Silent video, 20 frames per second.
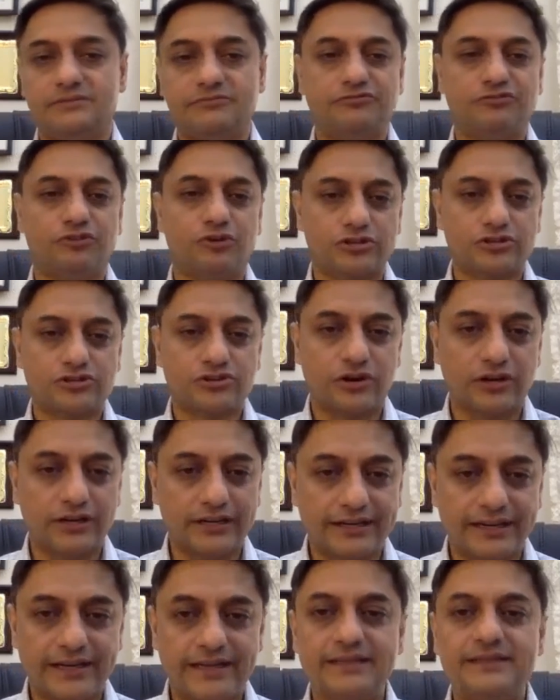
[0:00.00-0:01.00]
forced
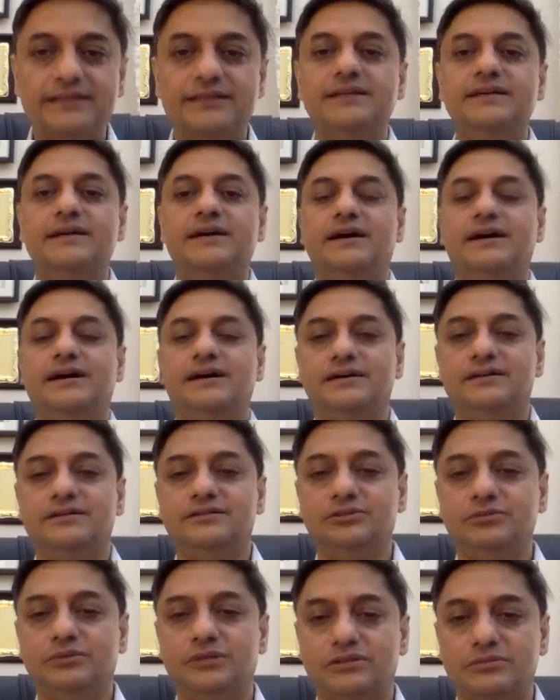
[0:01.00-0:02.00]
holiday.
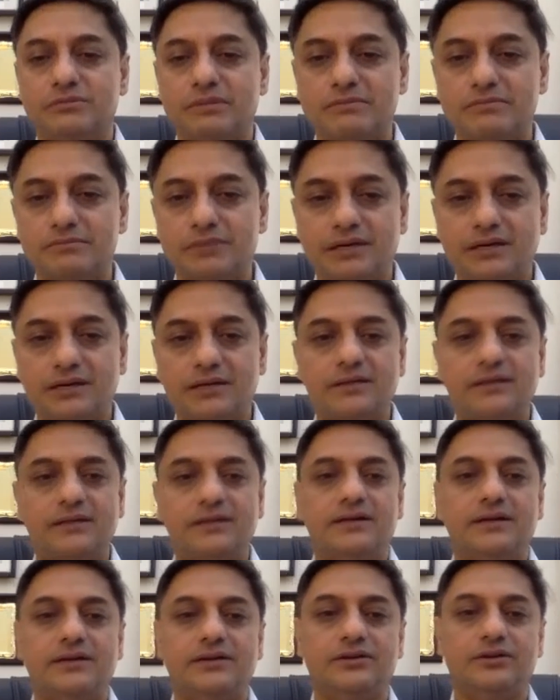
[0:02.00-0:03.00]
You will remember,
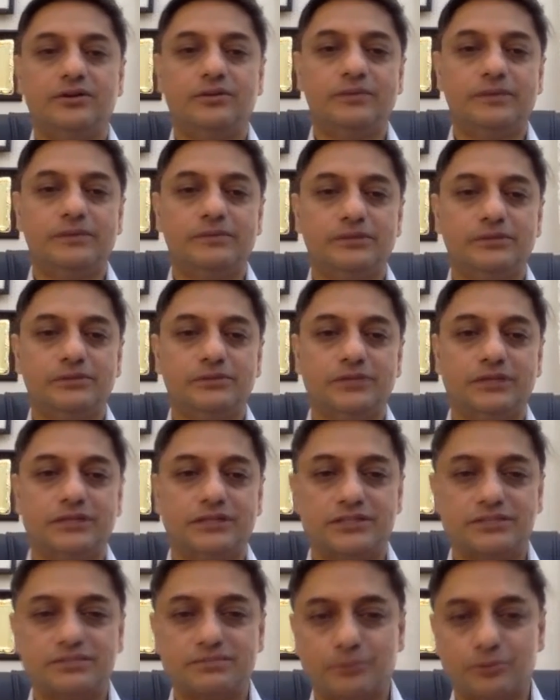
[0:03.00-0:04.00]
people were
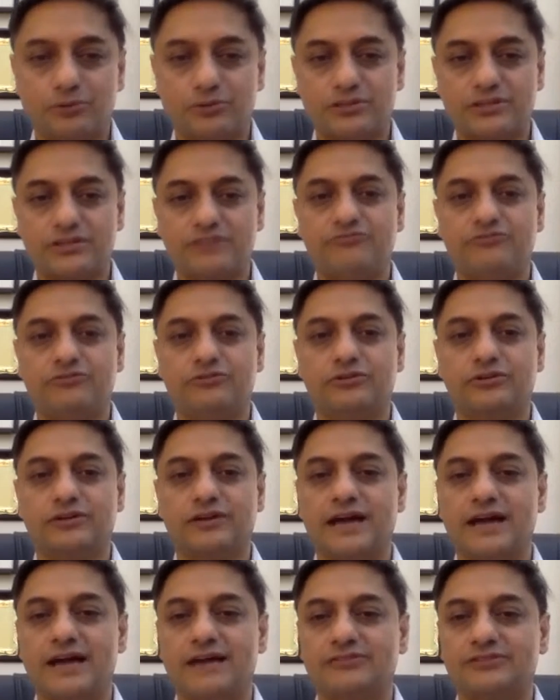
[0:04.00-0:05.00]
posting
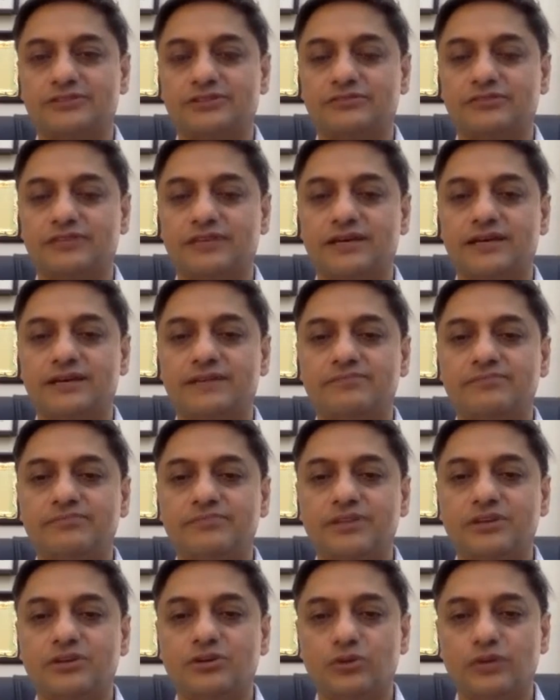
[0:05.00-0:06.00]
photographs of their
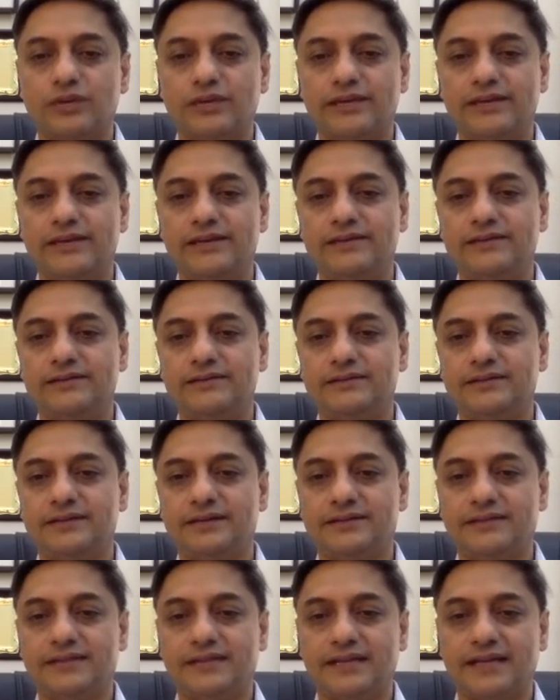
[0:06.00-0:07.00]
cooking, their
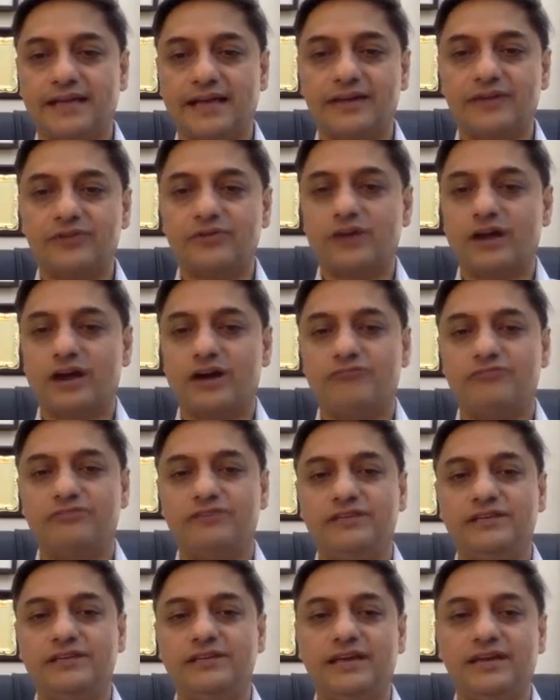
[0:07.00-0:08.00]
Delgado
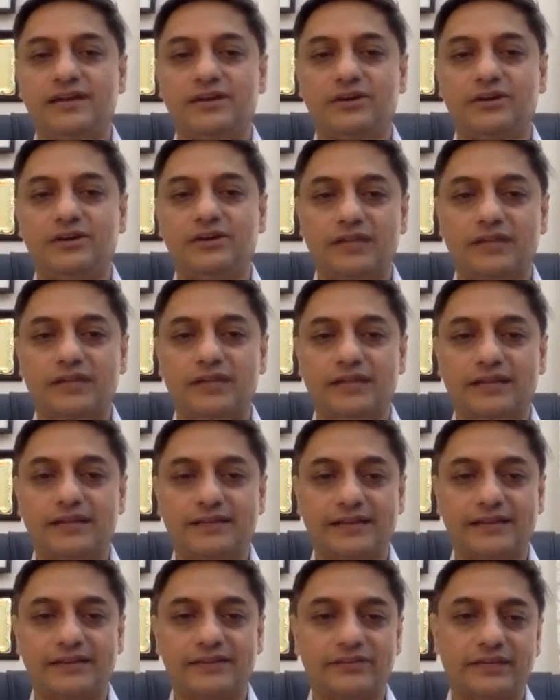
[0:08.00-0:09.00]
coffee, and all that kind
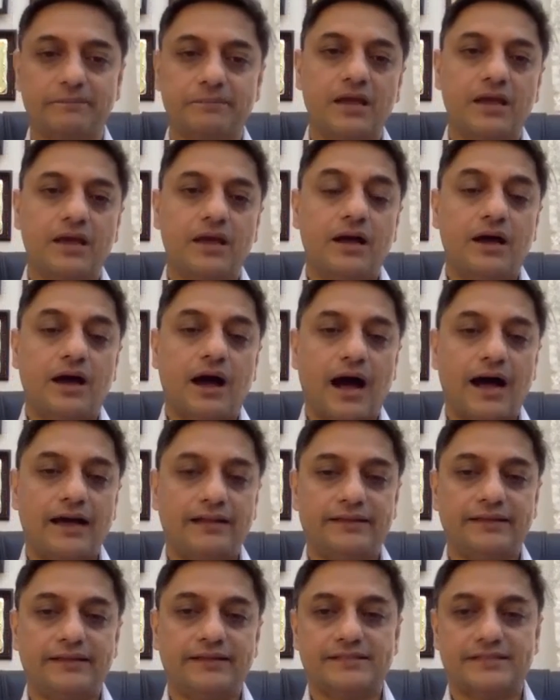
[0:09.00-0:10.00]
of thing.
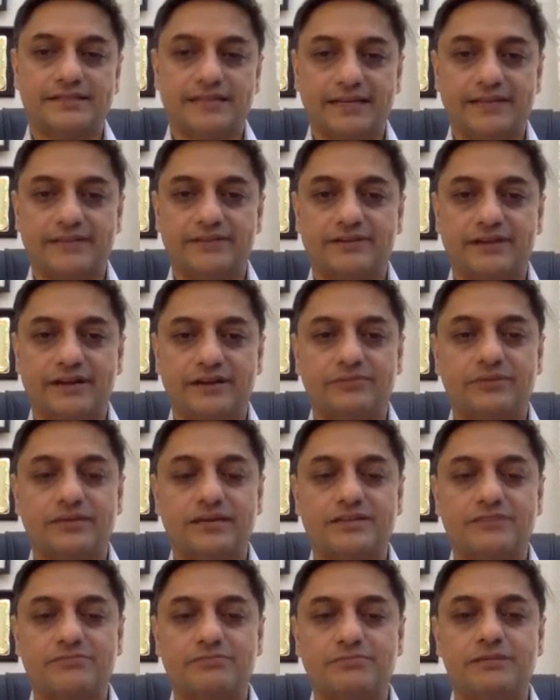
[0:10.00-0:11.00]
I think the second round
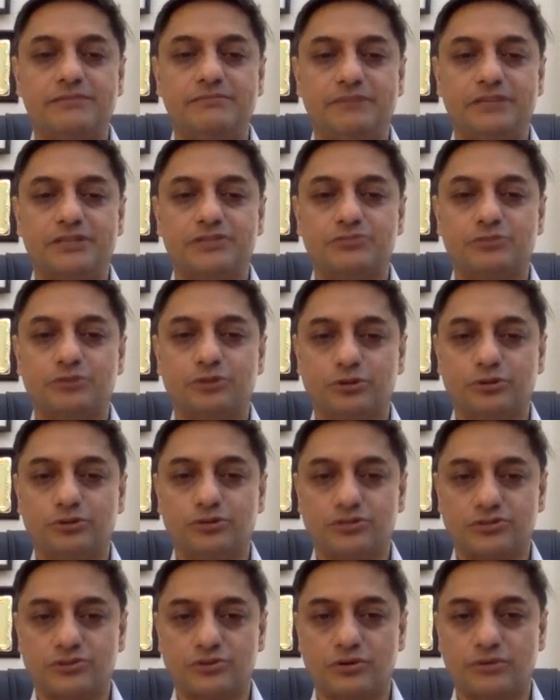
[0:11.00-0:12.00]
has been much more
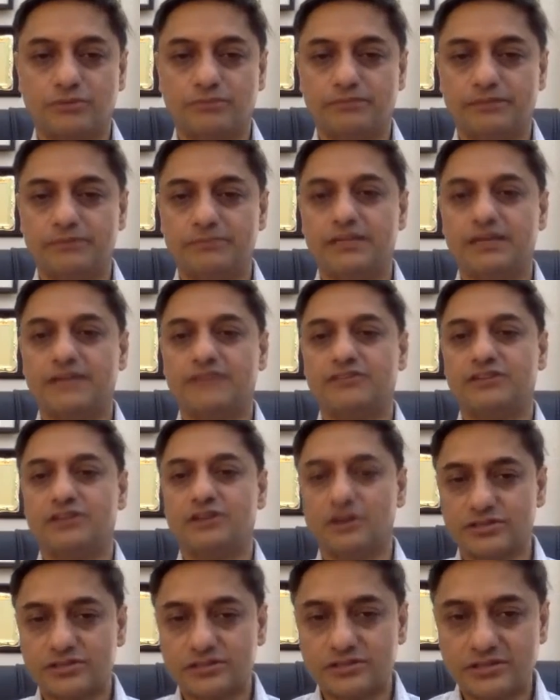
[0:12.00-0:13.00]
closer to home. People have
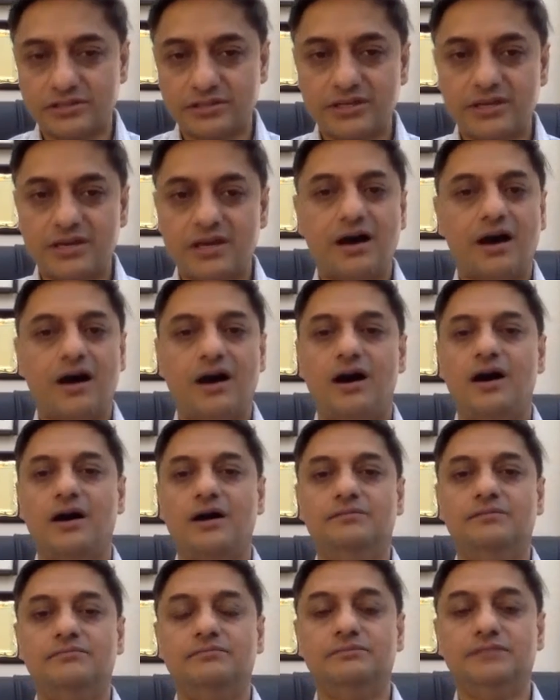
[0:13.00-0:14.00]
lost
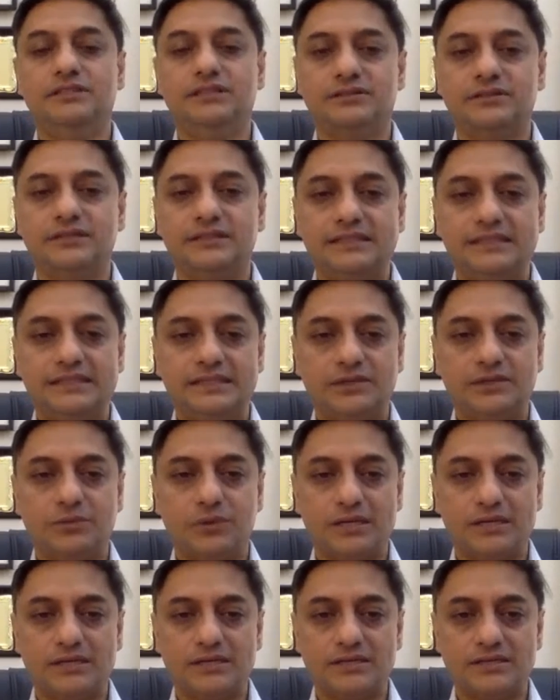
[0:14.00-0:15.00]
near and dear
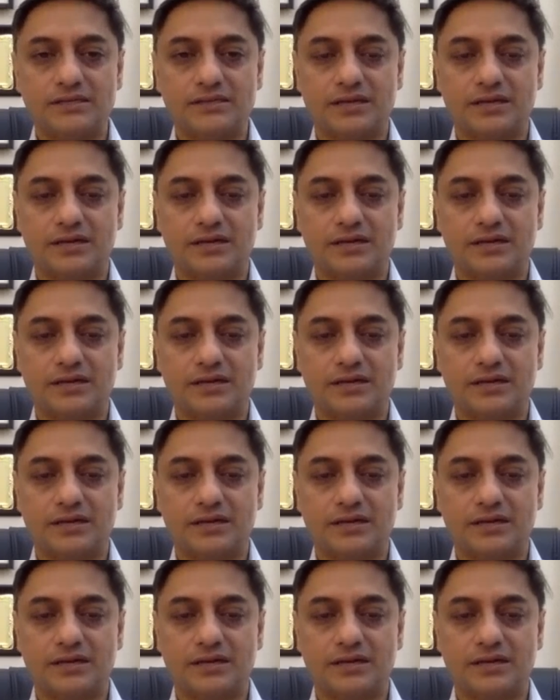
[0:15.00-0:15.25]
ones.